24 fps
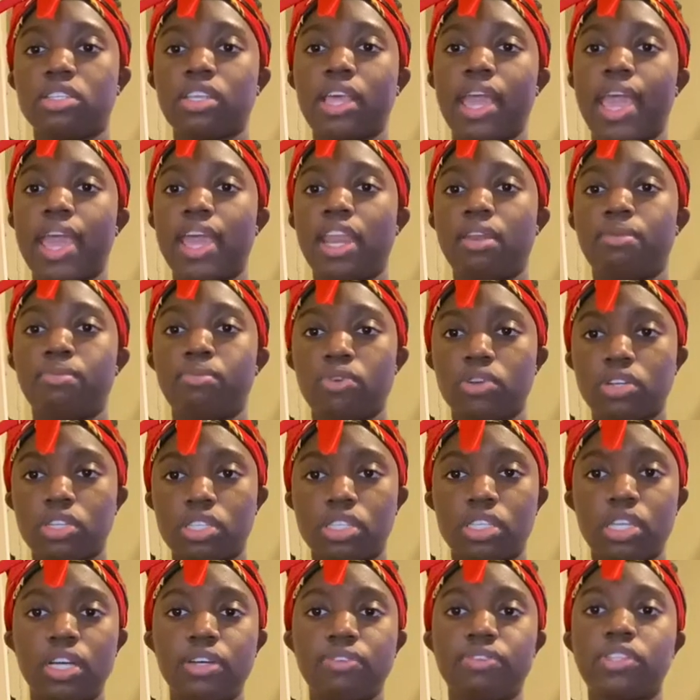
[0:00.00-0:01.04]
added more
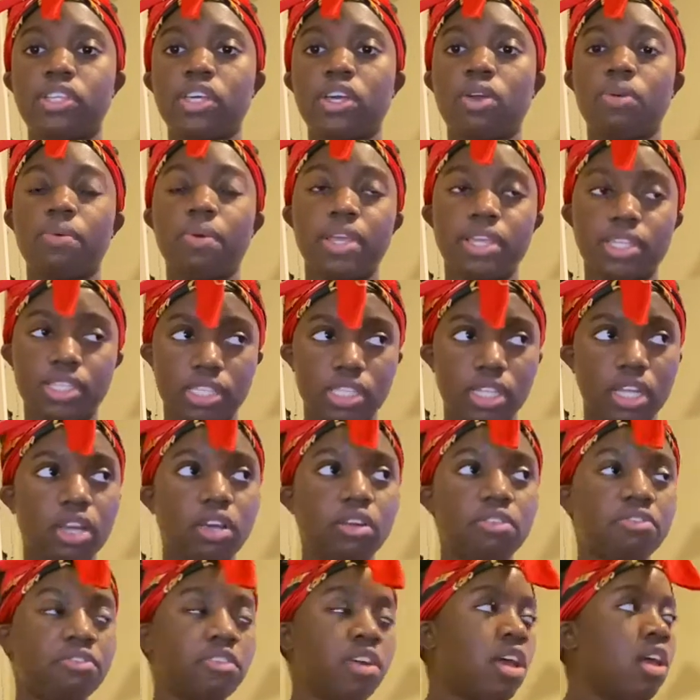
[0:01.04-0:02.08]
stuff, took away
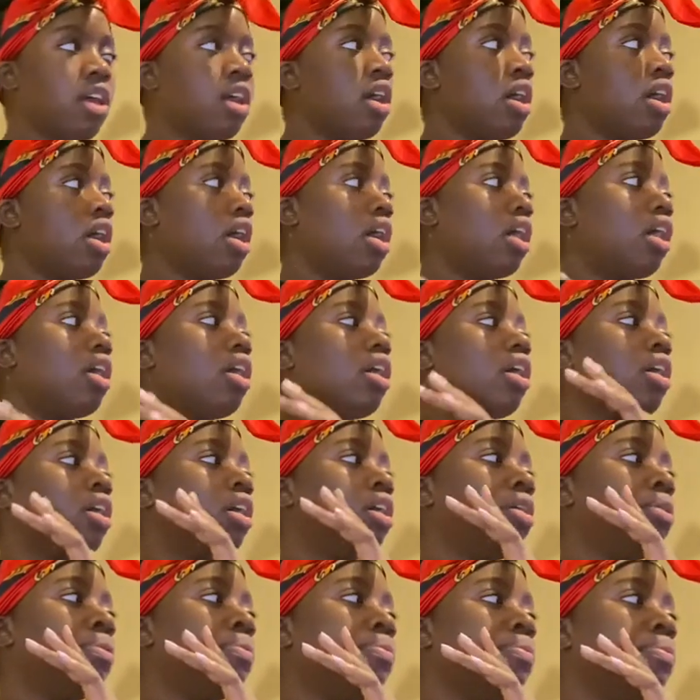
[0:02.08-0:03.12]
stuff,
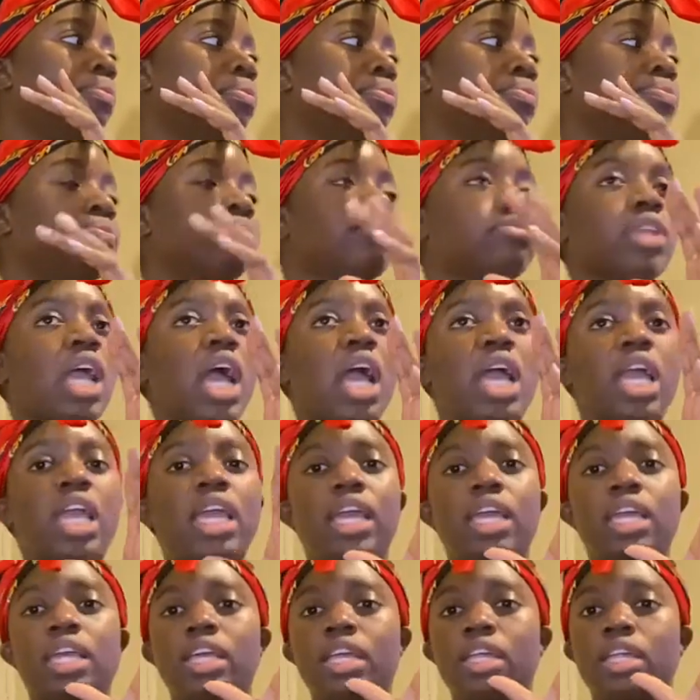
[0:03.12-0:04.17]
and
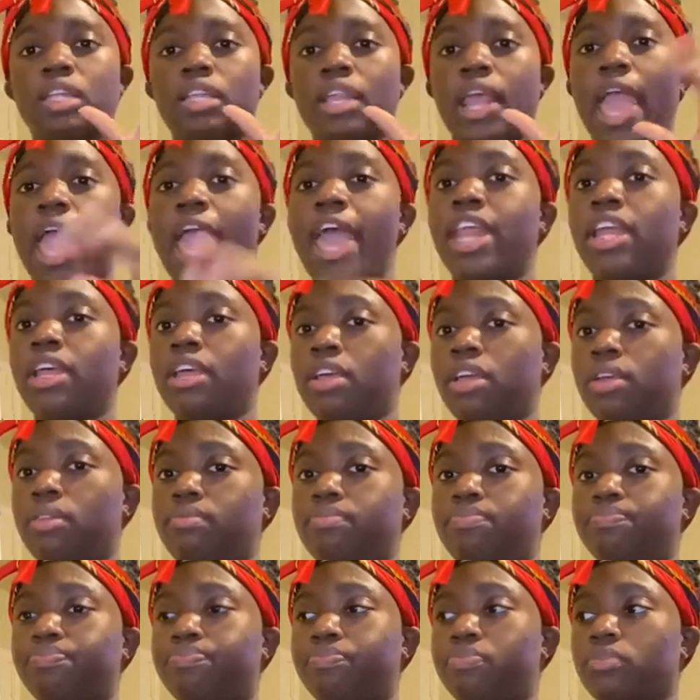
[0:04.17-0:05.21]
added
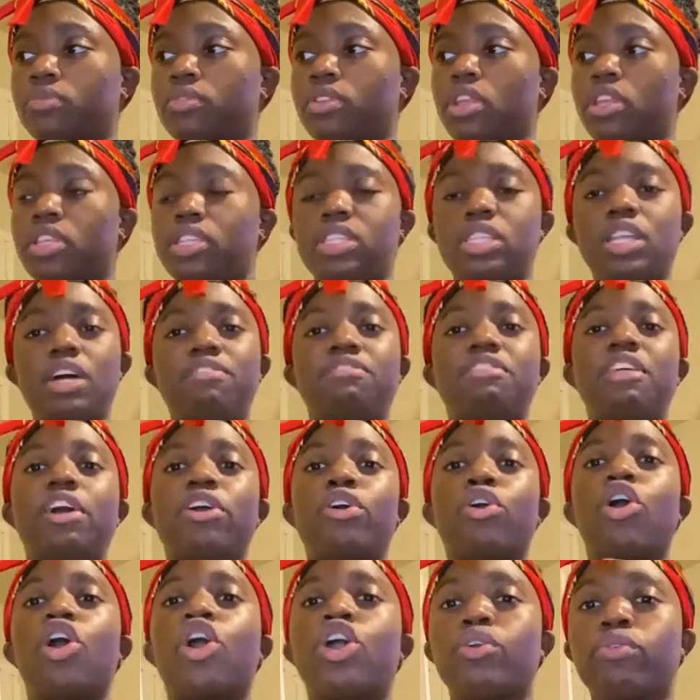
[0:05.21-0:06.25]
stuff that
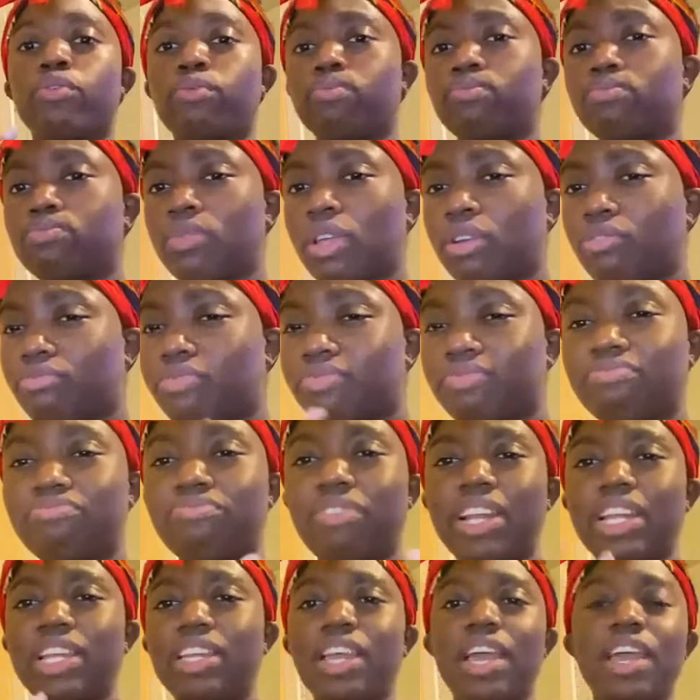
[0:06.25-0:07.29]
aren't
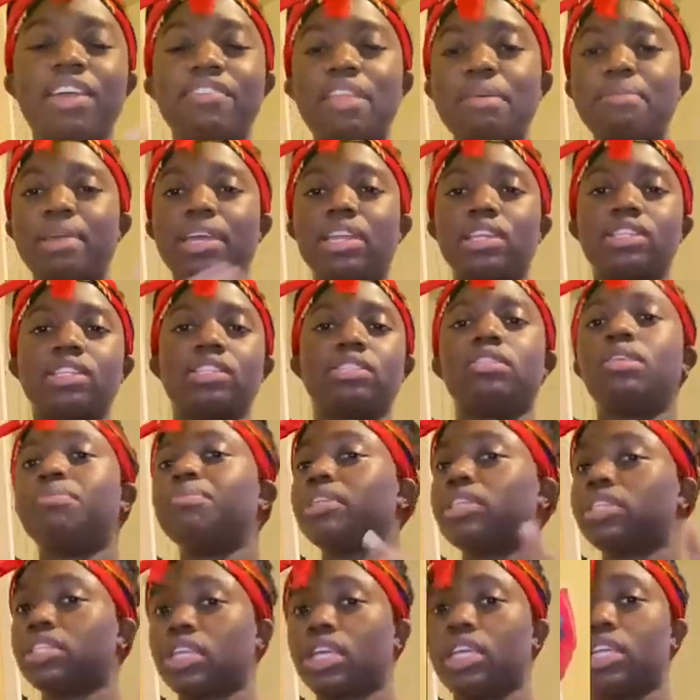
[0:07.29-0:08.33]
ready yet, if that makes sense. Let me
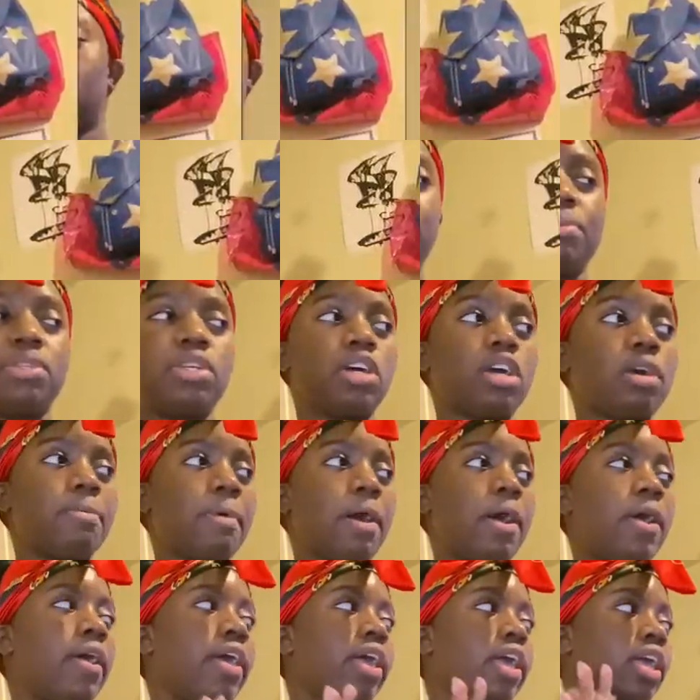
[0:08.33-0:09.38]
just go. So the first thing I'm going to talk
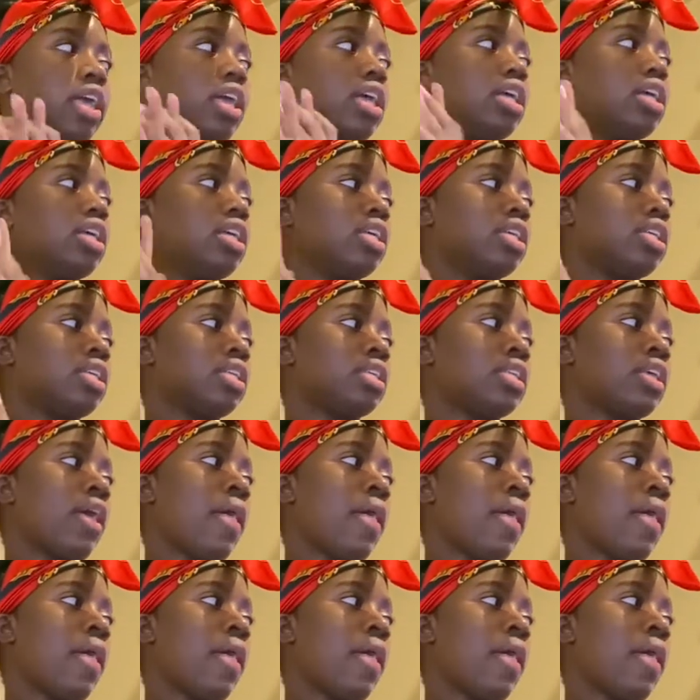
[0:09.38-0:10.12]
about is